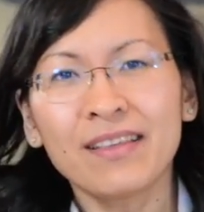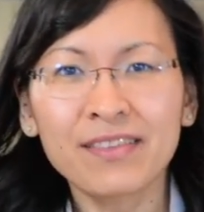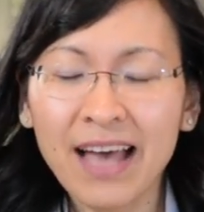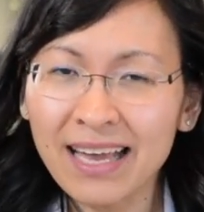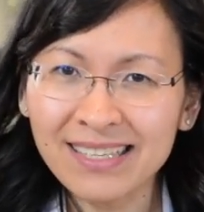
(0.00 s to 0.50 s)

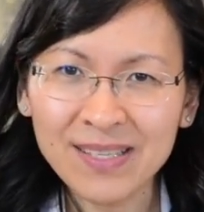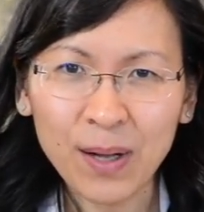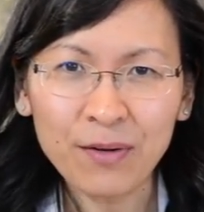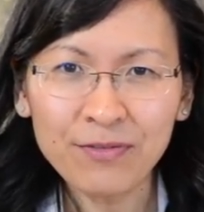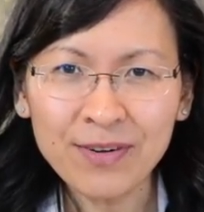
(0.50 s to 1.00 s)
That is
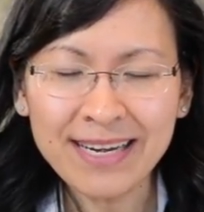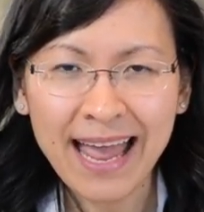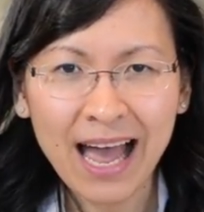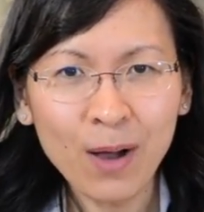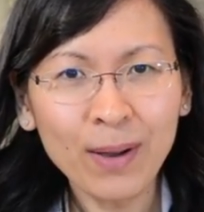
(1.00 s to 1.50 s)
all for
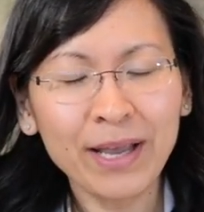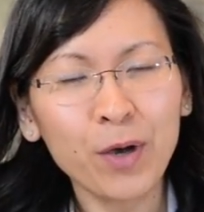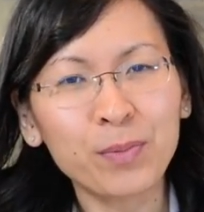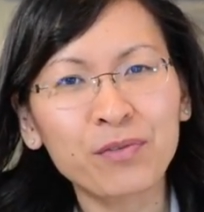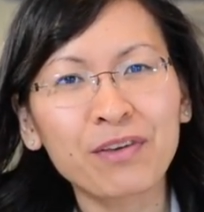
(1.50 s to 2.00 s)
now. I
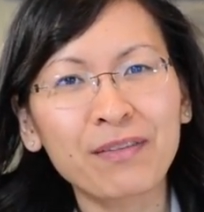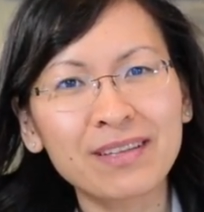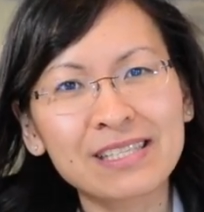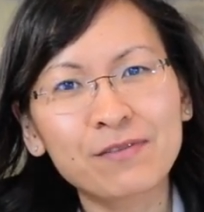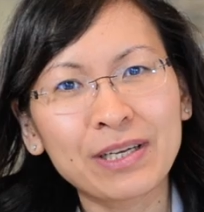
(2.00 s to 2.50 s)
hope you found
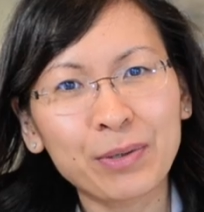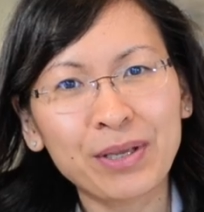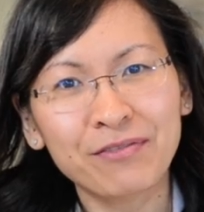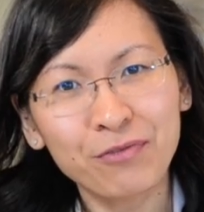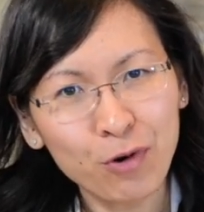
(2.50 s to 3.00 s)
this video
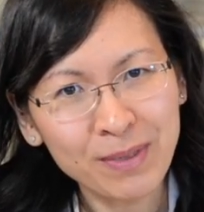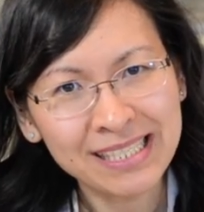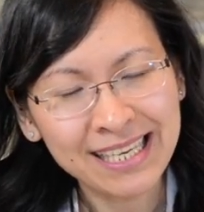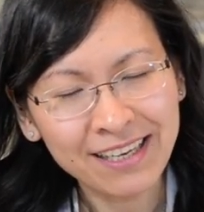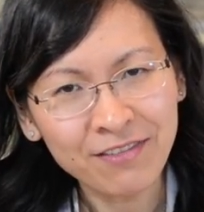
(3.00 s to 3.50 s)

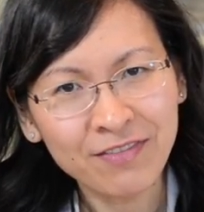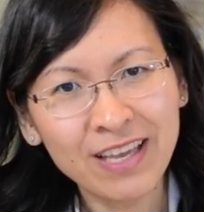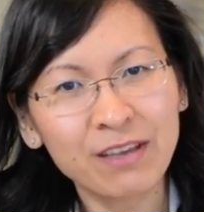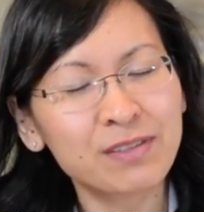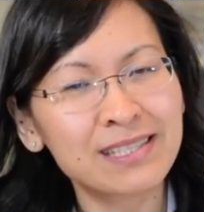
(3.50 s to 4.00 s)
informative.
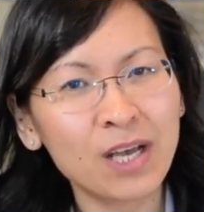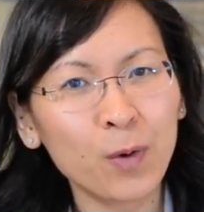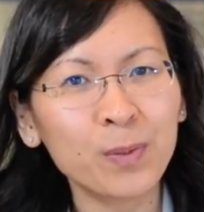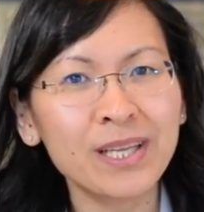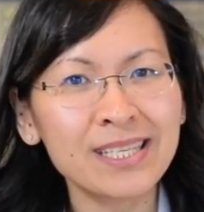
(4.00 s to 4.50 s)
If
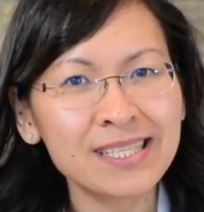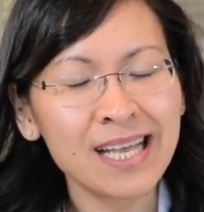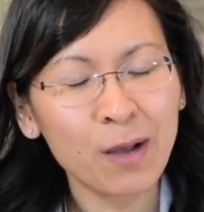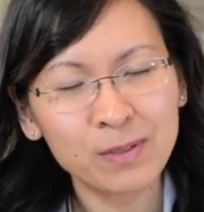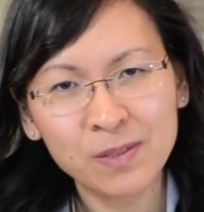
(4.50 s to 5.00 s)
so, please
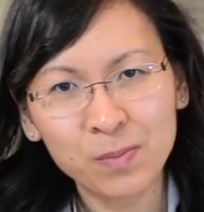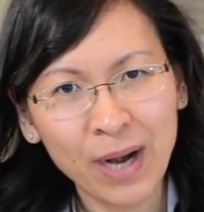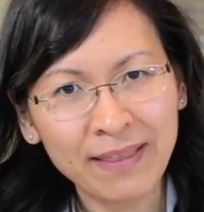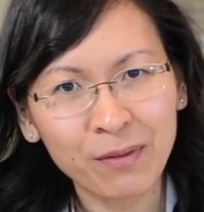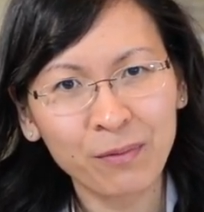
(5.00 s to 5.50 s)
help
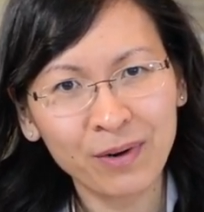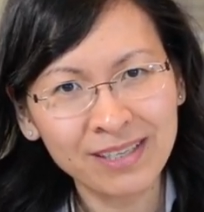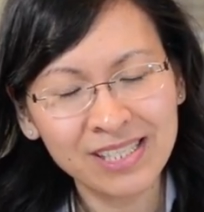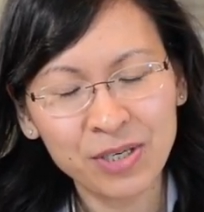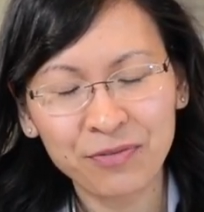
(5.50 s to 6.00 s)
spread the
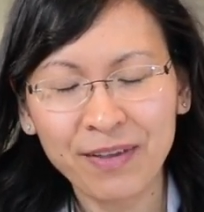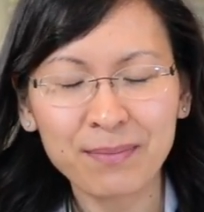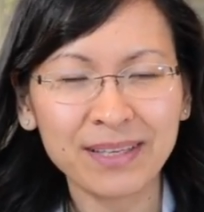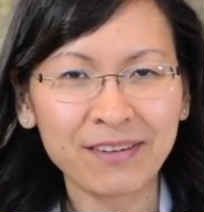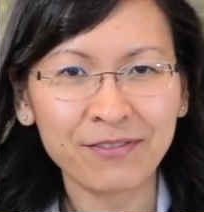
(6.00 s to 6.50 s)
word to your
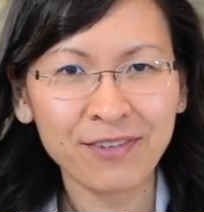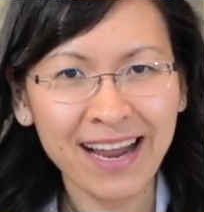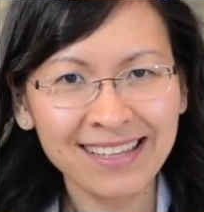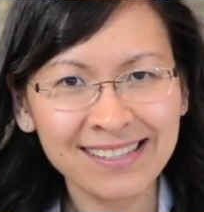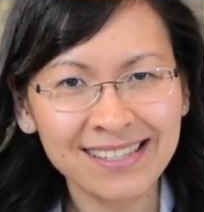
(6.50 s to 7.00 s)
family and
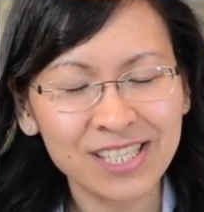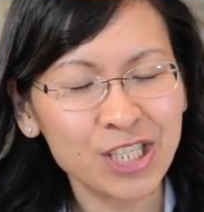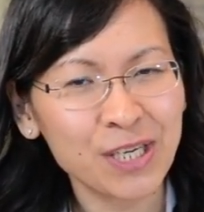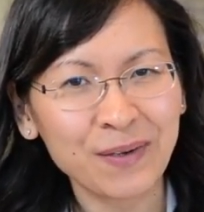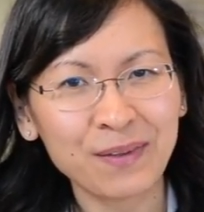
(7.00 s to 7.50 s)
friends,
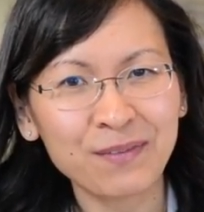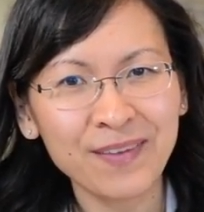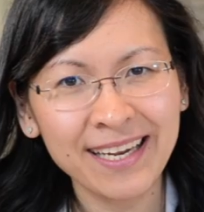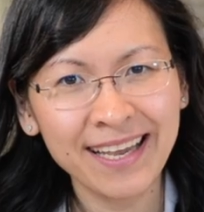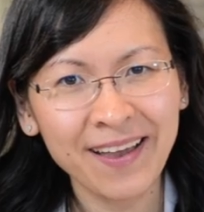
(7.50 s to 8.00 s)
share the
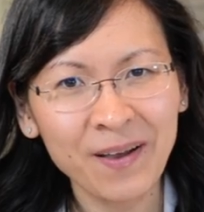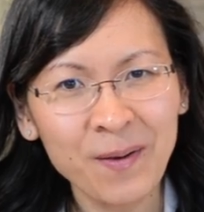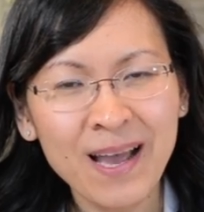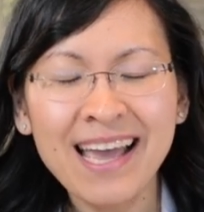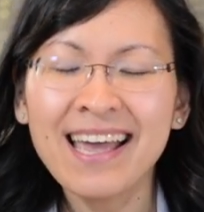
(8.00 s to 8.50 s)
video,
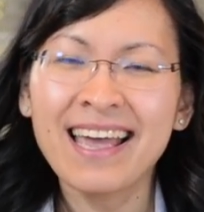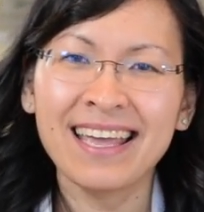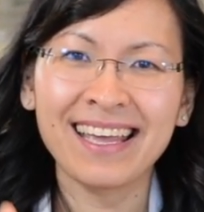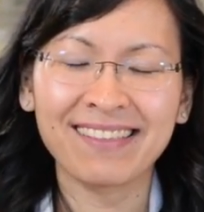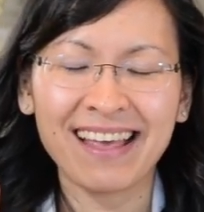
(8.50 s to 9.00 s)

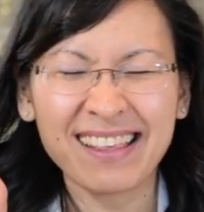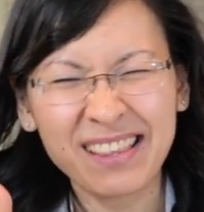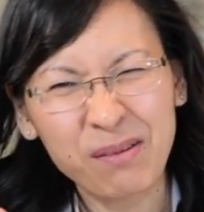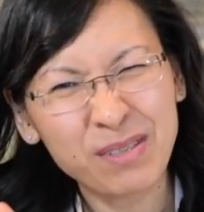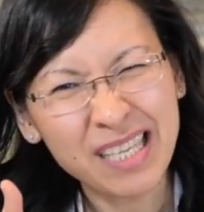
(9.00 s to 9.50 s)
hit that
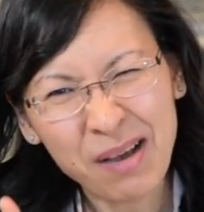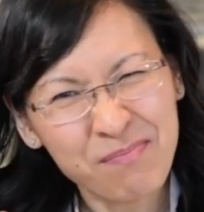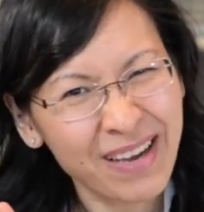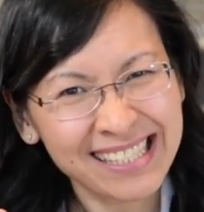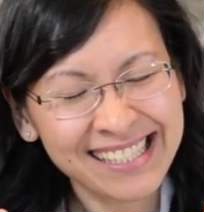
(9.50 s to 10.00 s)
thumbs
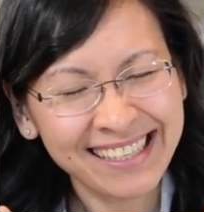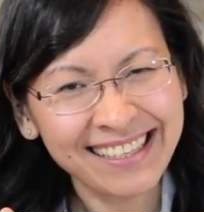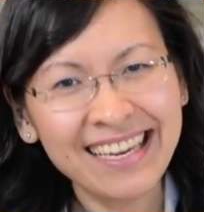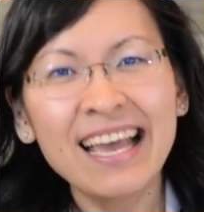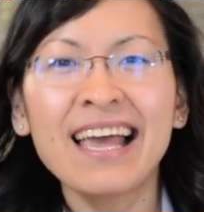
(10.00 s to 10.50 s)
up
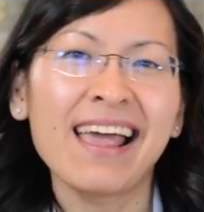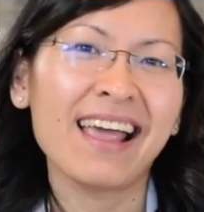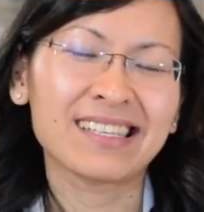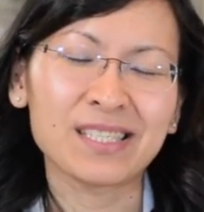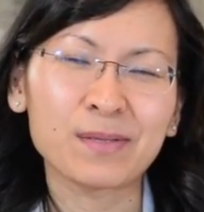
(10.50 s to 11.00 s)
button,
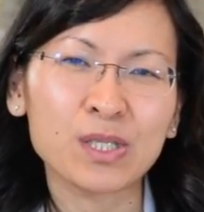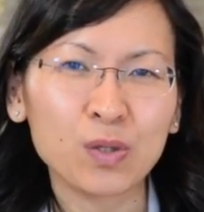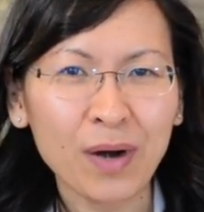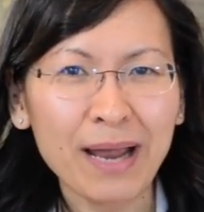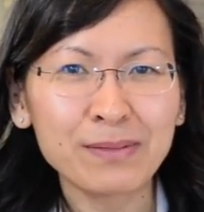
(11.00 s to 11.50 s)
and
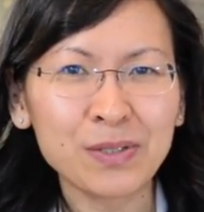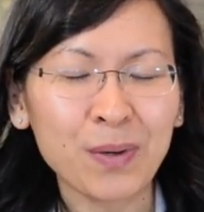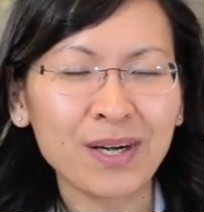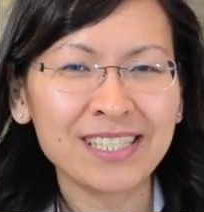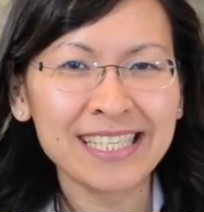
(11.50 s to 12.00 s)
subscribe to
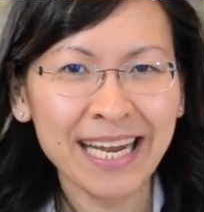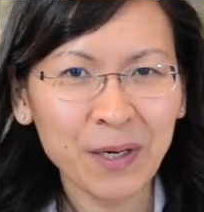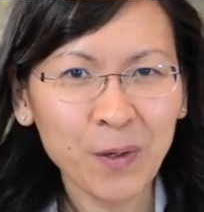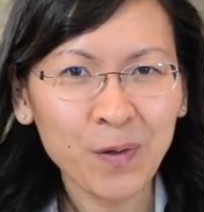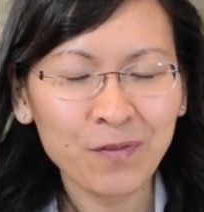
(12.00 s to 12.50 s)
our
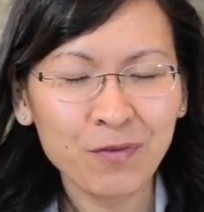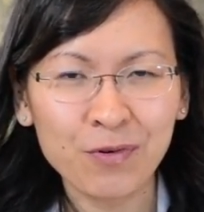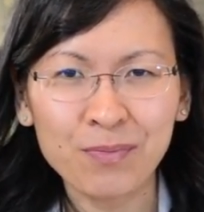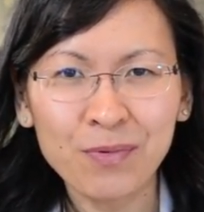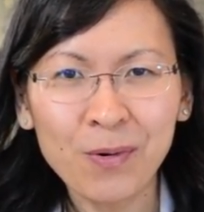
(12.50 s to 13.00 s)
channel
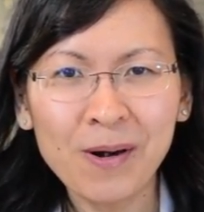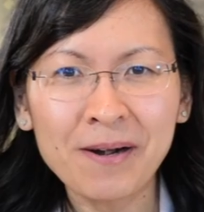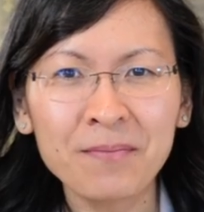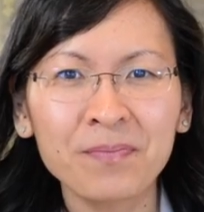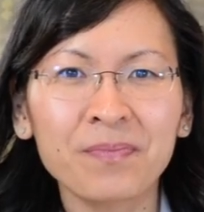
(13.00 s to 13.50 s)
for more.